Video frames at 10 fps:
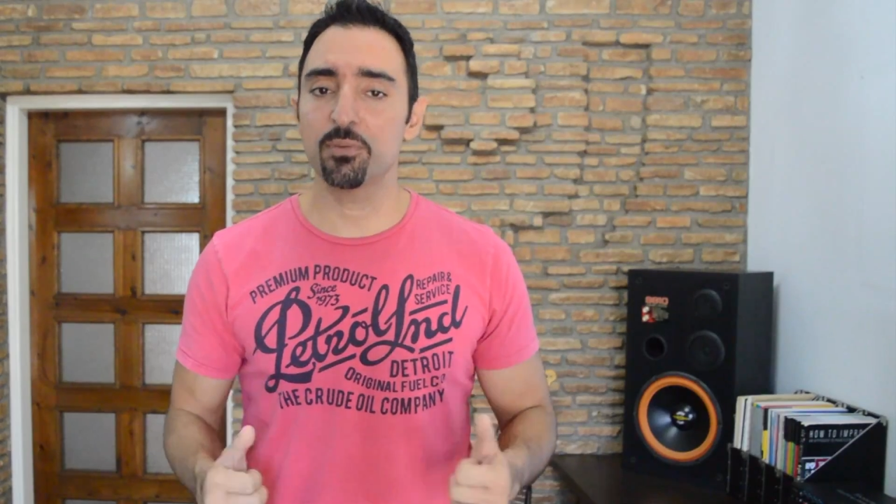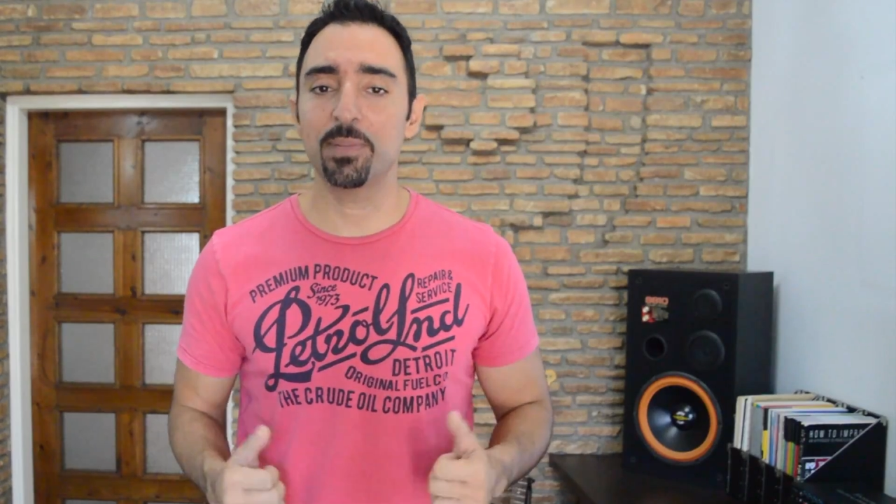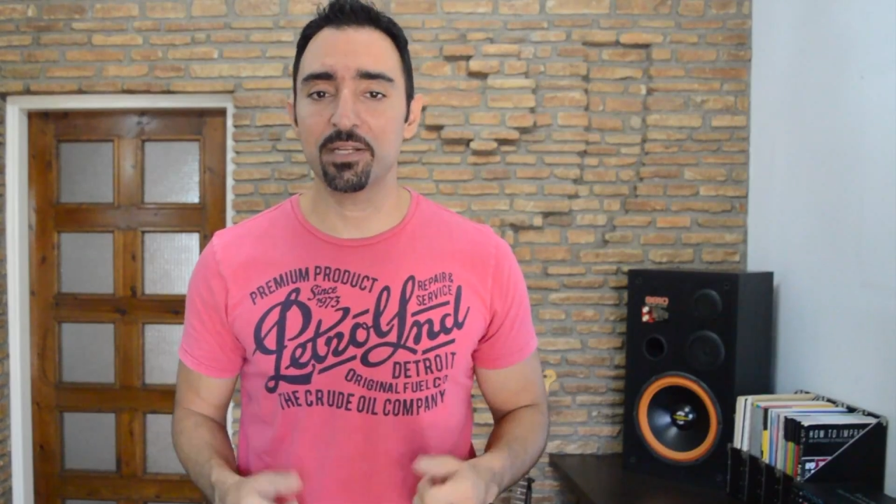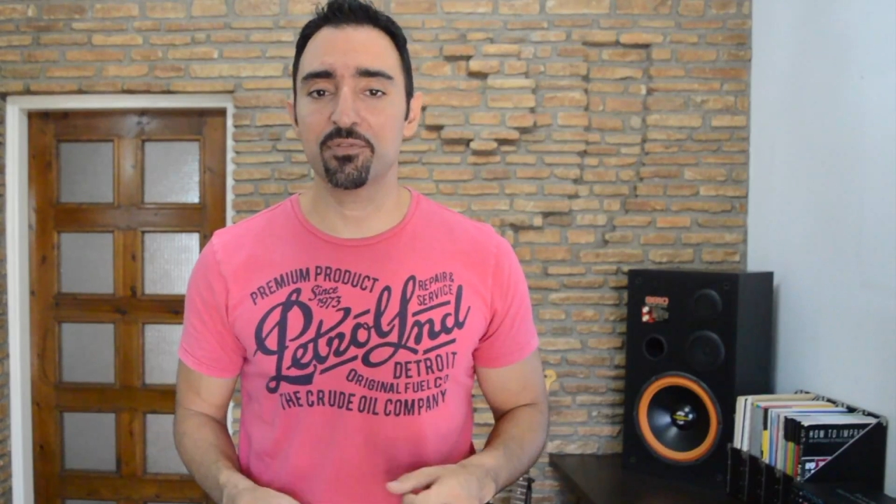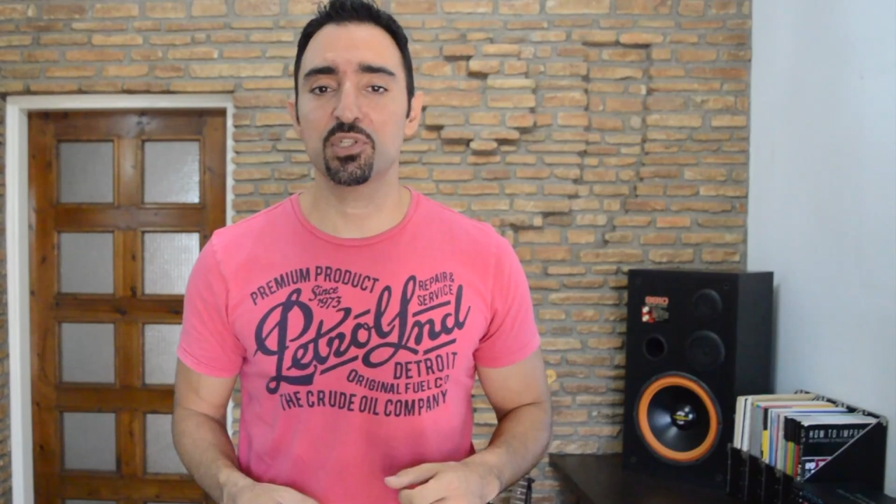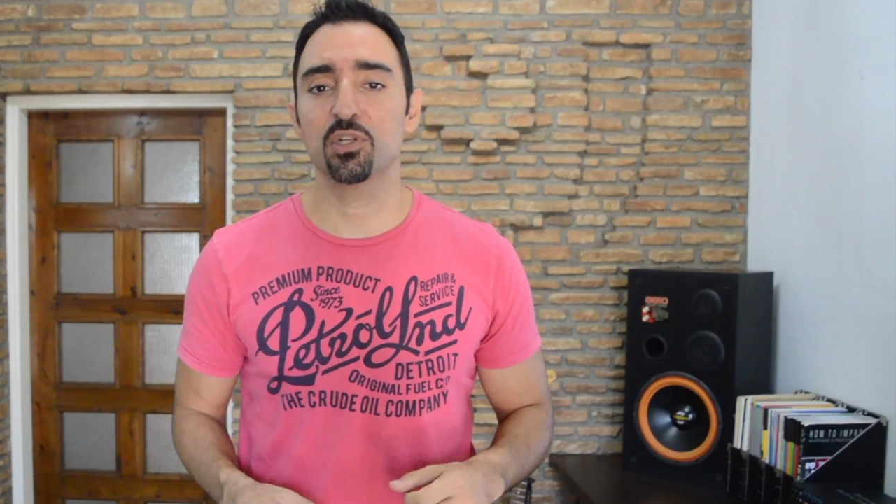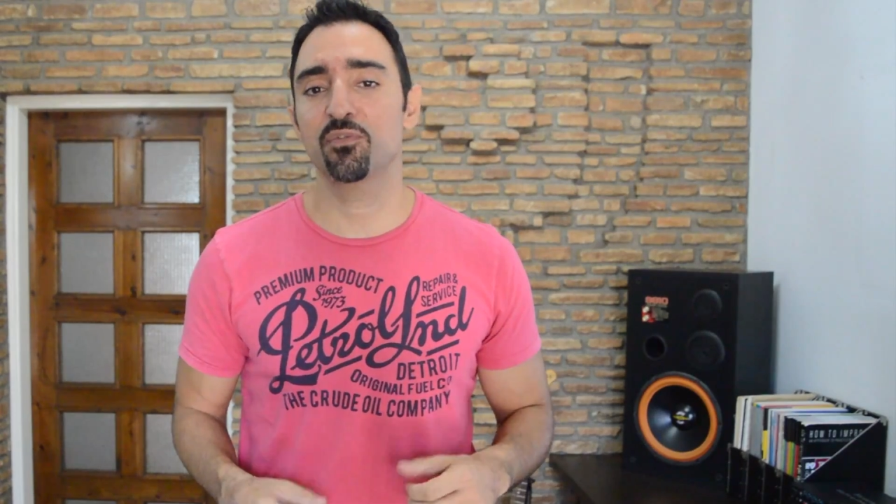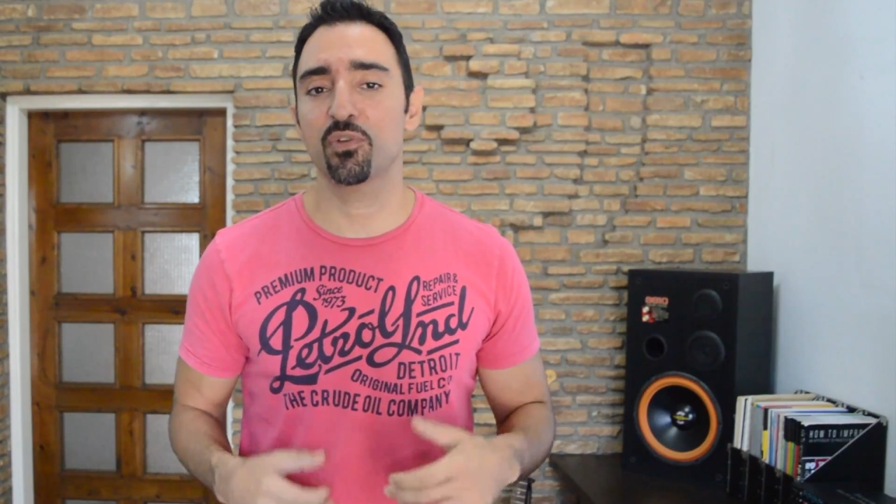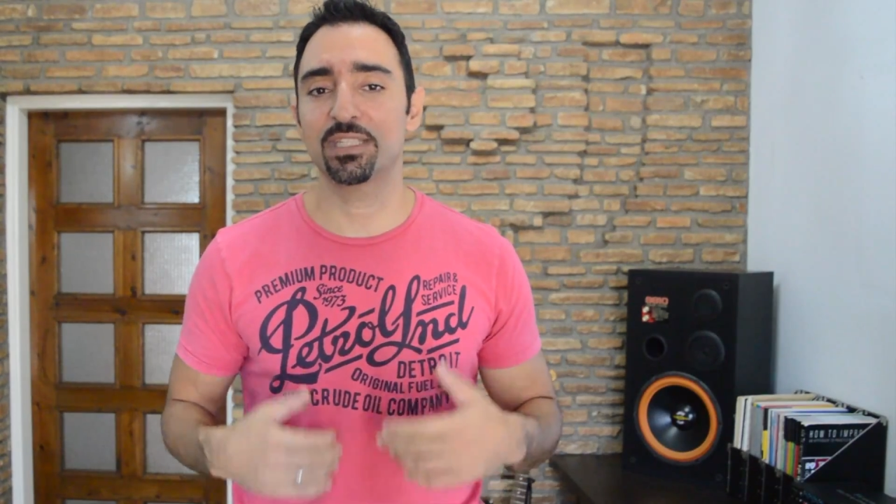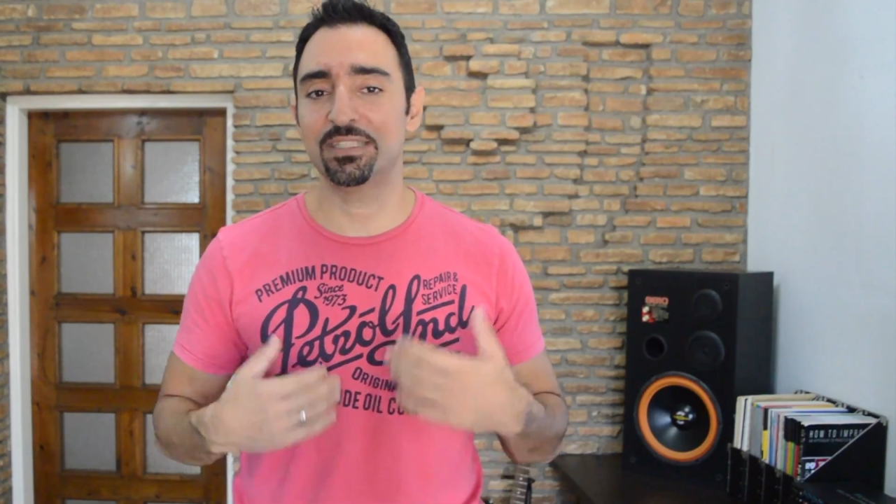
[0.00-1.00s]
beneficial
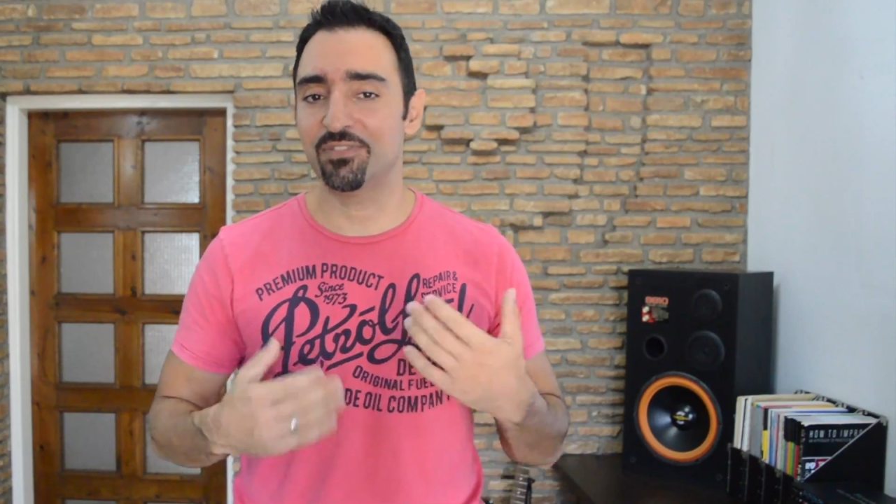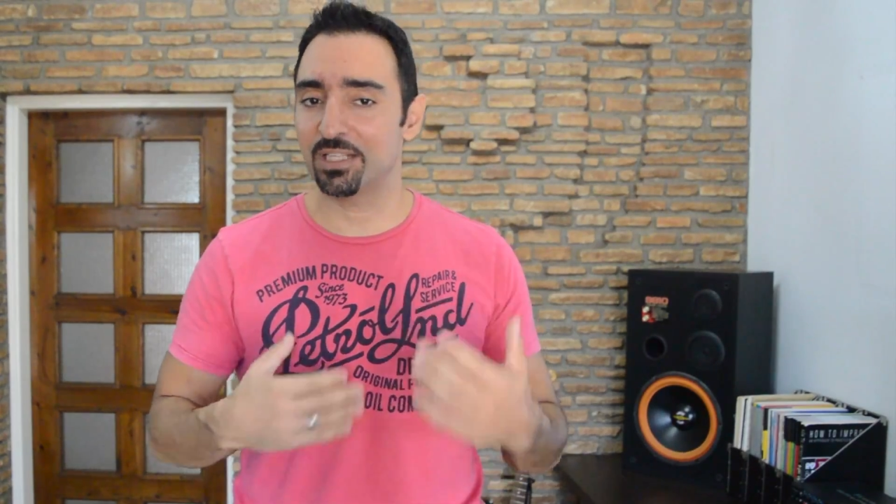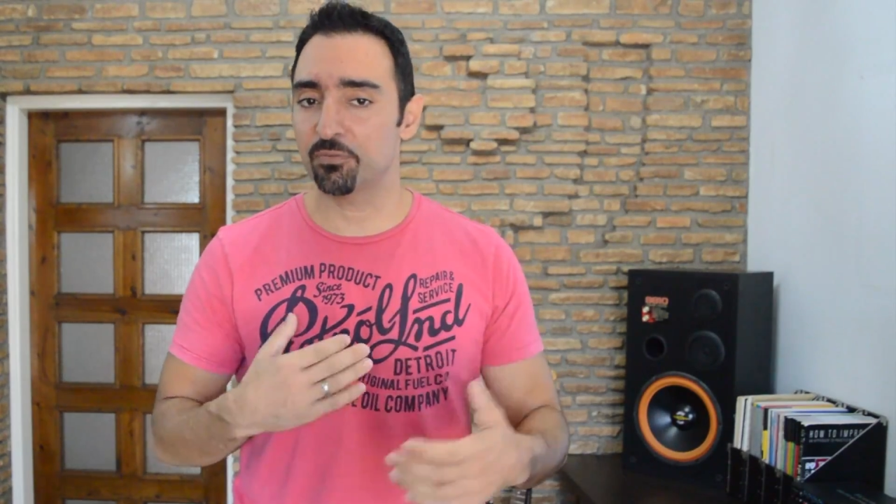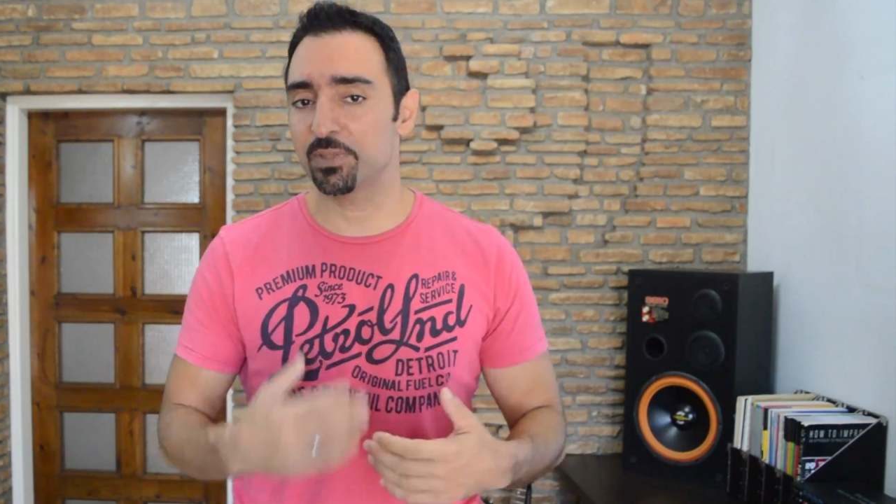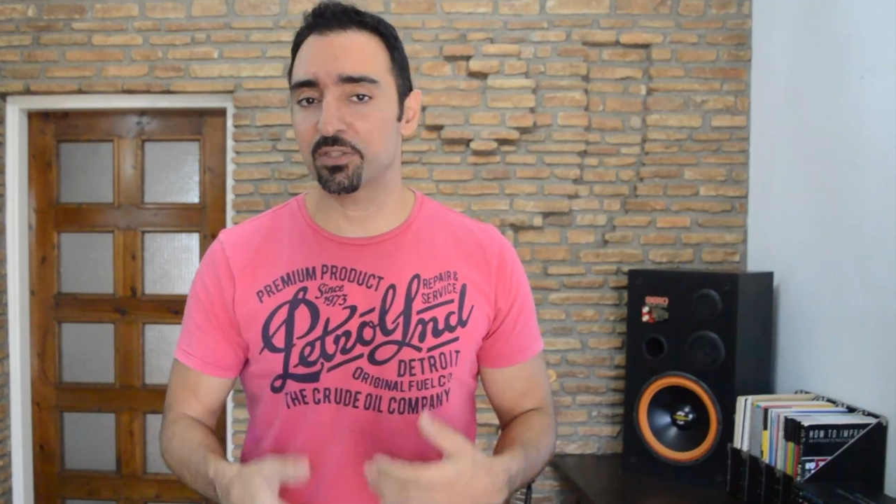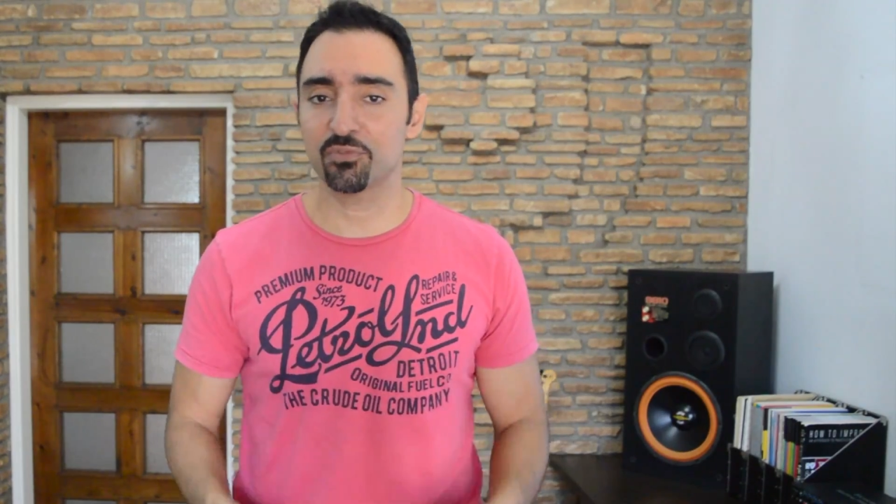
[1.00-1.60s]
for the development